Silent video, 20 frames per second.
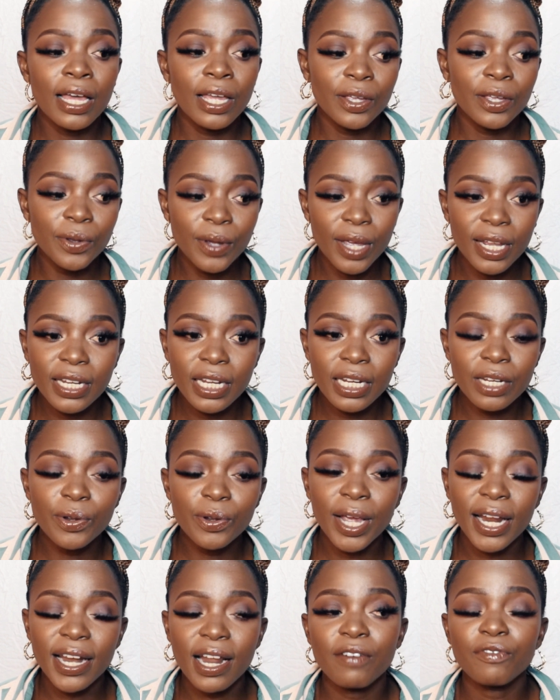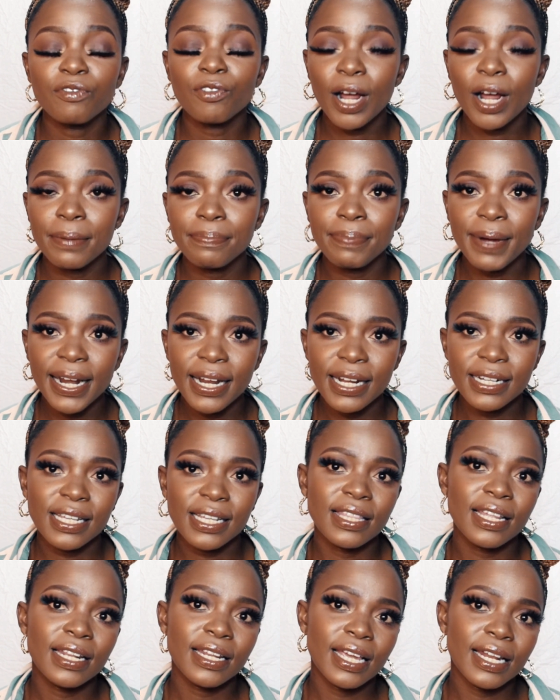You can have one palette
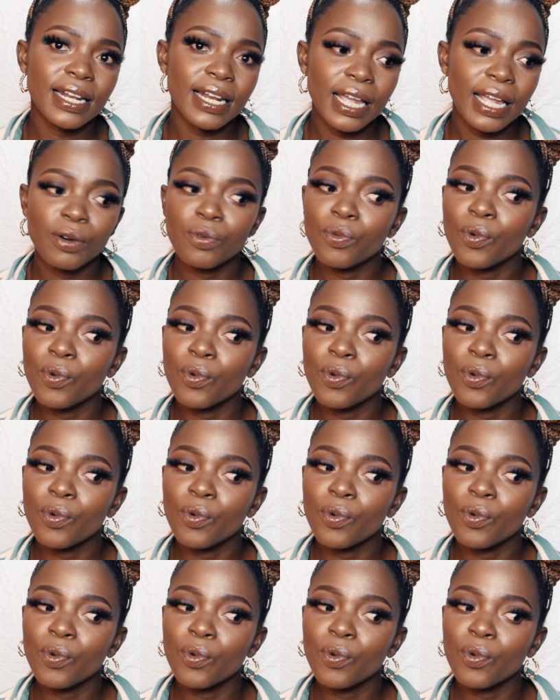and then get like